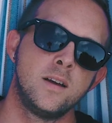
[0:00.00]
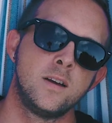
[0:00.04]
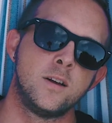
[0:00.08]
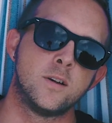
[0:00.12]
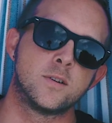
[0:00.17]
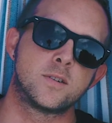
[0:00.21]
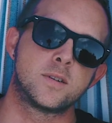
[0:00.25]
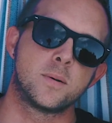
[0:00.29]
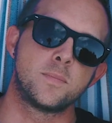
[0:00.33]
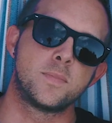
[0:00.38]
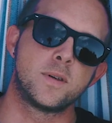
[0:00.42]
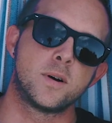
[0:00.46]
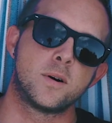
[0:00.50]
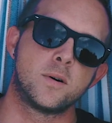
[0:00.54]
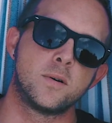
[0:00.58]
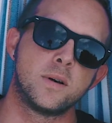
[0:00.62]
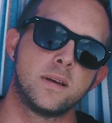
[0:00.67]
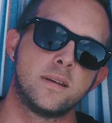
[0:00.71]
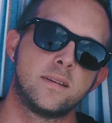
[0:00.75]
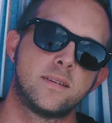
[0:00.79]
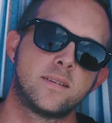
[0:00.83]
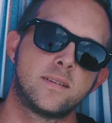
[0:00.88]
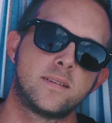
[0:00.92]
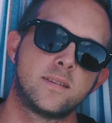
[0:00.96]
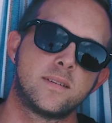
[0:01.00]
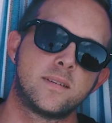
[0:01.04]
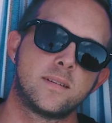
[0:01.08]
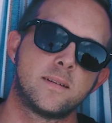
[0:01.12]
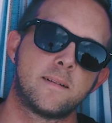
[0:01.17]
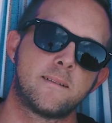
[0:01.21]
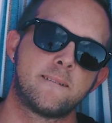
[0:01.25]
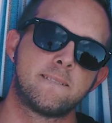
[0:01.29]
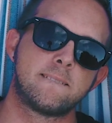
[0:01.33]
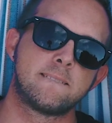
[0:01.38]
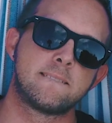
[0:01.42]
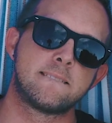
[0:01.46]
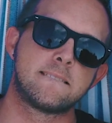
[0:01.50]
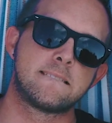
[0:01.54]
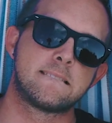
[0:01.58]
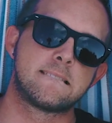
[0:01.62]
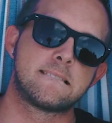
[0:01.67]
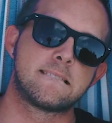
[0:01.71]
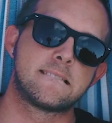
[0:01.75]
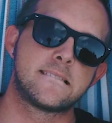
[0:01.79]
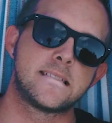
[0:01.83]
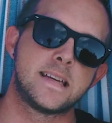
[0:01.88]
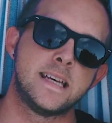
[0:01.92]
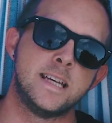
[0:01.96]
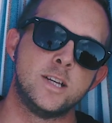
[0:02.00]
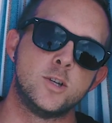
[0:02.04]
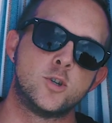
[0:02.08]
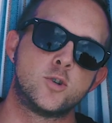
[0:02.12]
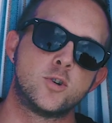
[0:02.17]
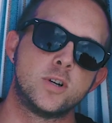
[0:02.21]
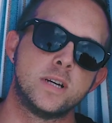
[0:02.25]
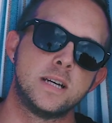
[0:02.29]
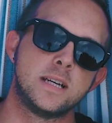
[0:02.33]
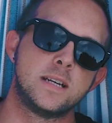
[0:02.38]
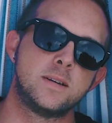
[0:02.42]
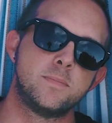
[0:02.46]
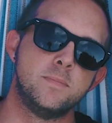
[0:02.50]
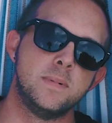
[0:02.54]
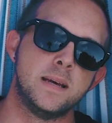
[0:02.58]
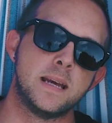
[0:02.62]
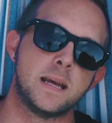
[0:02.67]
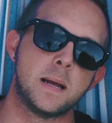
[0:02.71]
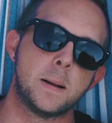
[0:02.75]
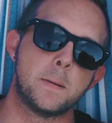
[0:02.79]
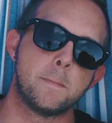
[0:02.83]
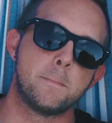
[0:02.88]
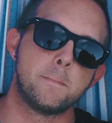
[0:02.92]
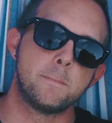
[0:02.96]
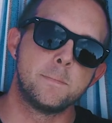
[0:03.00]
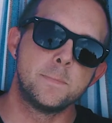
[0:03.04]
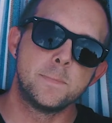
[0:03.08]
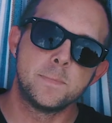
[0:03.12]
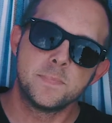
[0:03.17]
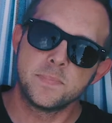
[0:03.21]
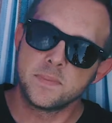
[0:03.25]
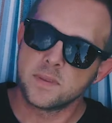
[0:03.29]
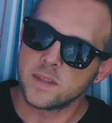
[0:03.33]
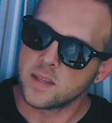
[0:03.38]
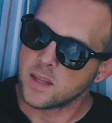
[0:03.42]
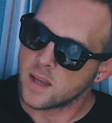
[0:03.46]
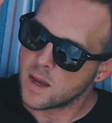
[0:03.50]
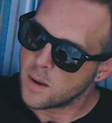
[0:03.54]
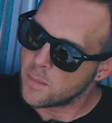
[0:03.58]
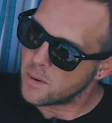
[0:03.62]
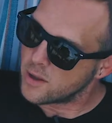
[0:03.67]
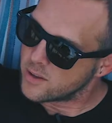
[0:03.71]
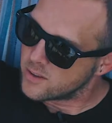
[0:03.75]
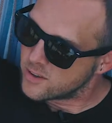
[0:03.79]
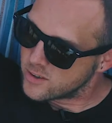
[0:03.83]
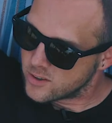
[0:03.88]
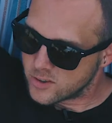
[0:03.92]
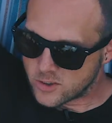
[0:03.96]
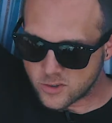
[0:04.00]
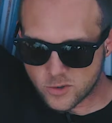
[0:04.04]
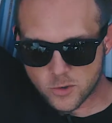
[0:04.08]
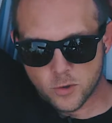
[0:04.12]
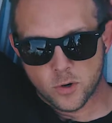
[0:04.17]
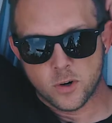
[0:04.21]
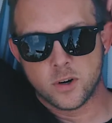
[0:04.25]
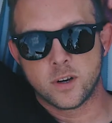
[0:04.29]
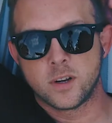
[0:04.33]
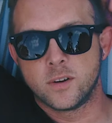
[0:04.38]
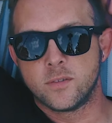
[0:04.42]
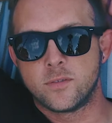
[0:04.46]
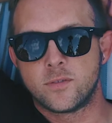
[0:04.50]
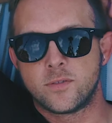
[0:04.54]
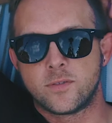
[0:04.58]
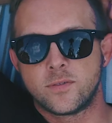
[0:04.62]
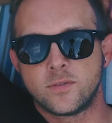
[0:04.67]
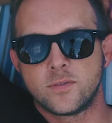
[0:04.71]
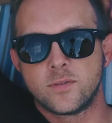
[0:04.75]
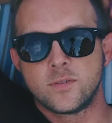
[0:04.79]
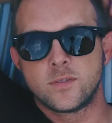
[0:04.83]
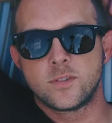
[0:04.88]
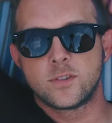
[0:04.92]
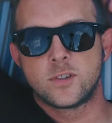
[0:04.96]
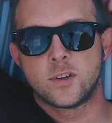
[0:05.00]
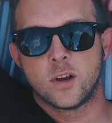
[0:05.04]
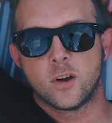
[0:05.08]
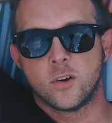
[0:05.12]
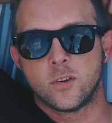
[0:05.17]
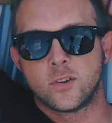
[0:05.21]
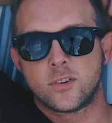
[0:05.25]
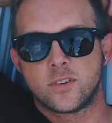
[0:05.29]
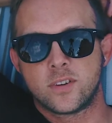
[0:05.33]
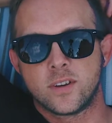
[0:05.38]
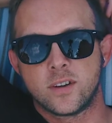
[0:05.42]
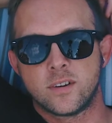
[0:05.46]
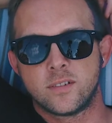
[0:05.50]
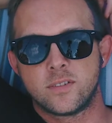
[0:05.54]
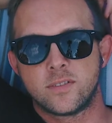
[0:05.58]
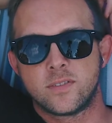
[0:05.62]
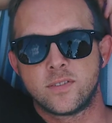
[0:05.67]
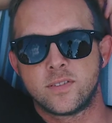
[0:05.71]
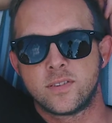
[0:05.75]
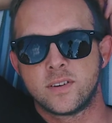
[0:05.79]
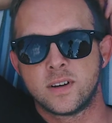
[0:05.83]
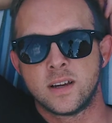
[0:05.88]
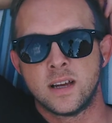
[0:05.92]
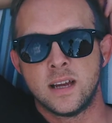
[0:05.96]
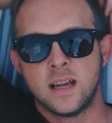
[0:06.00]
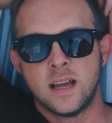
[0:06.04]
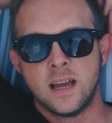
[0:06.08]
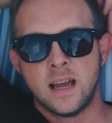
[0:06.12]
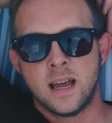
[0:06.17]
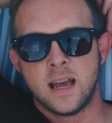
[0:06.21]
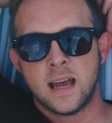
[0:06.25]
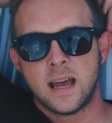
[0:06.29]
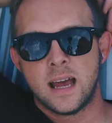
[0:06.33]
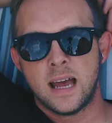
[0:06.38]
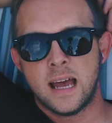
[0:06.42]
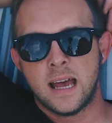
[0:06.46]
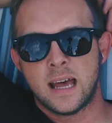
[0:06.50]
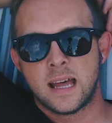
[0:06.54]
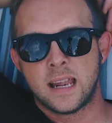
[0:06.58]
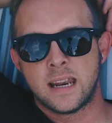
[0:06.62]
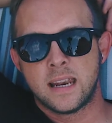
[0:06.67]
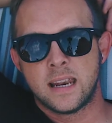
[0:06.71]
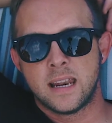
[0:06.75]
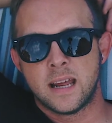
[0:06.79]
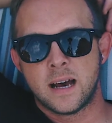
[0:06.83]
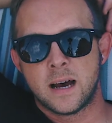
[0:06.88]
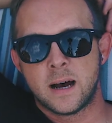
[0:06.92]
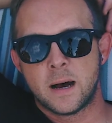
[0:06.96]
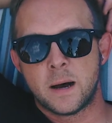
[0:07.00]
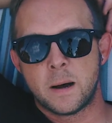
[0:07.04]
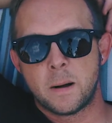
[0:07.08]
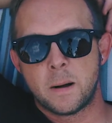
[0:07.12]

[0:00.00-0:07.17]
You know, something always intrigued me about this story of Joseph, and